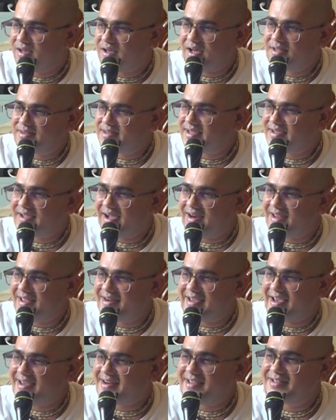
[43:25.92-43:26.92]
ante kale
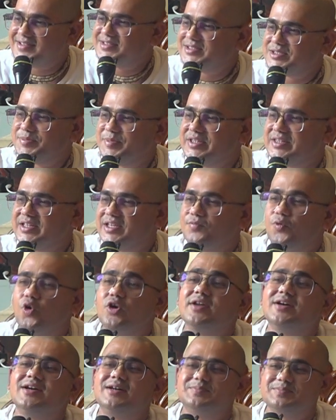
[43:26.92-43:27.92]
narayan smriti
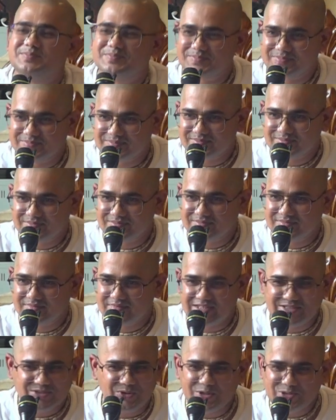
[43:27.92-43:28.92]
won't come.
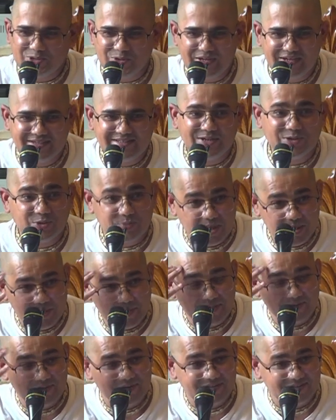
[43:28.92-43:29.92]
It's not so easy to
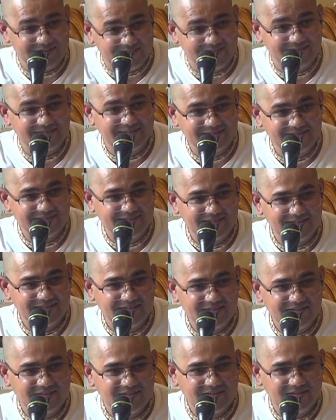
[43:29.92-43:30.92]
remember Krishna.
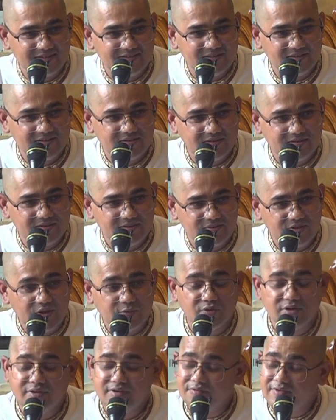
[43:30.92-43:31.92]
You
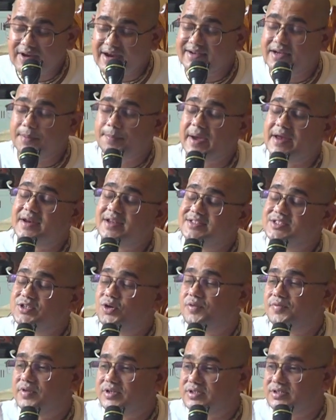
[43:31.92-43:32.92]
have to create dependency
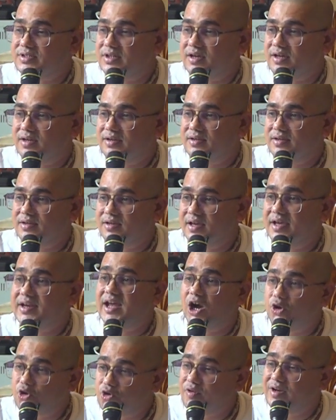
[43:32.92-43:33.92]
on Krishna. And
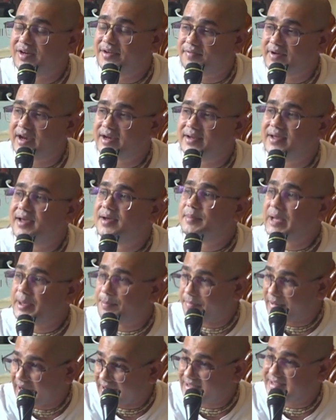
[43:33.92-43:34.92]
how you will create? By
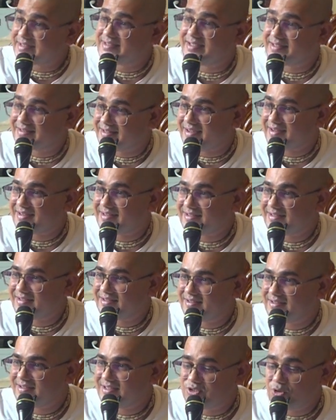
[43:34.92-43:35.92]
practicing that.
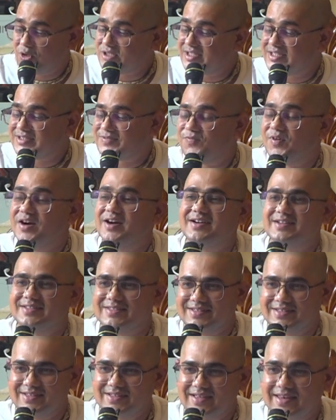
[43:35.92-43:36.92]
It's not just
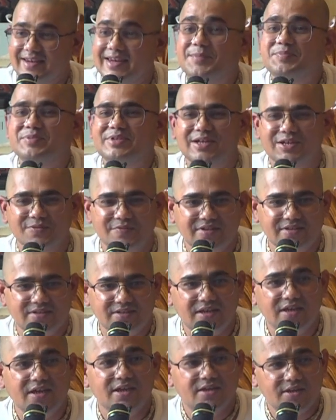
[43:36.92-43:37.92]
words, lip service.
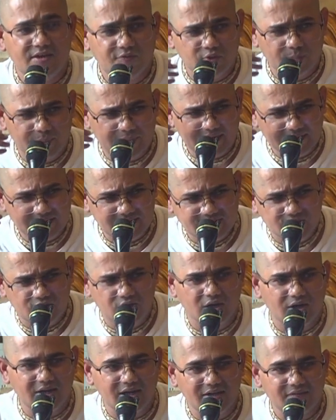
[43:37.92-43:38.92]
You have to practice in
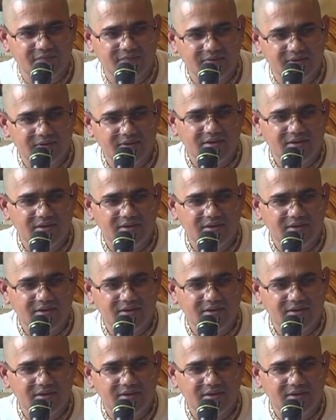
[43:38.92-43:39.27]
your life.